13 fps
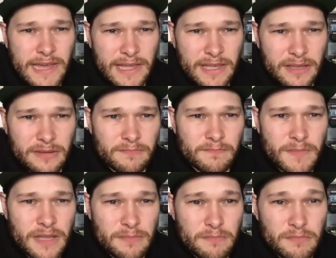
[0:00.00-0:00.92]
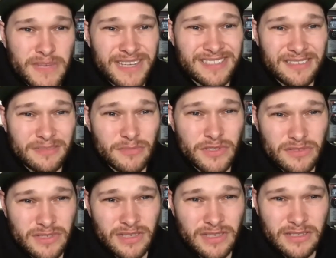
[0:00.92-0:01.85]
in mixing
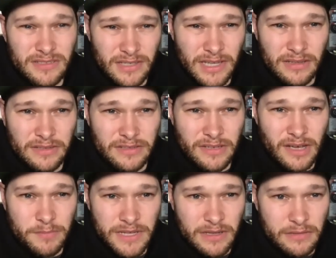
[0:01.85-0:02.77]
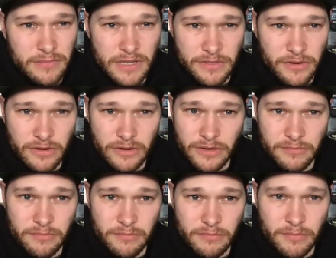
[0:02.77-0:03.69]
music, is like a top-down method or a
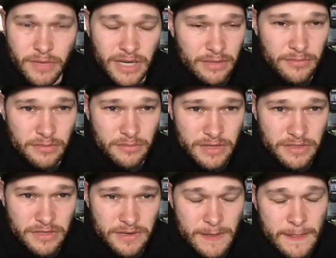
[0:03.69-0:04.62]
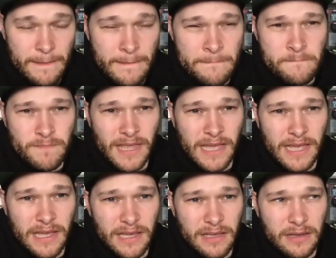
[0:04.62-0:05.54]
bottom-up method.
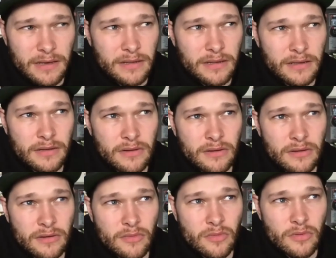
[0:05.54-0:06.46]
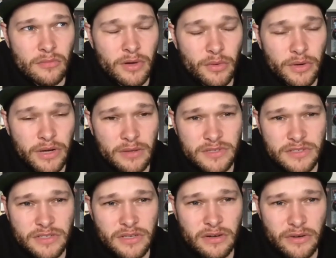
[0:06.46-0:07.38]
But when it comes to
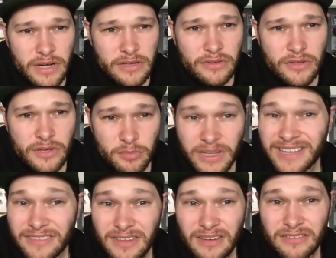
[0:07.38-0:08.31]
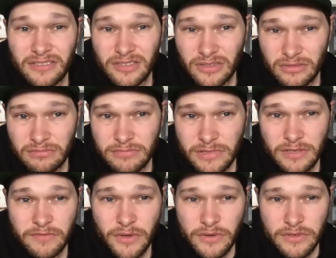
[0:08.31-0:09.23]
songwriting, you can apply it there too. You
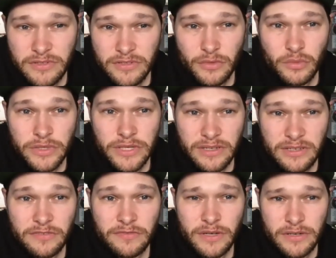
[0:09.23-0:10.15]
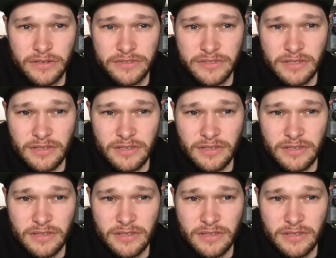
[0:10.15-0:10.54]
can focus on your weakness first,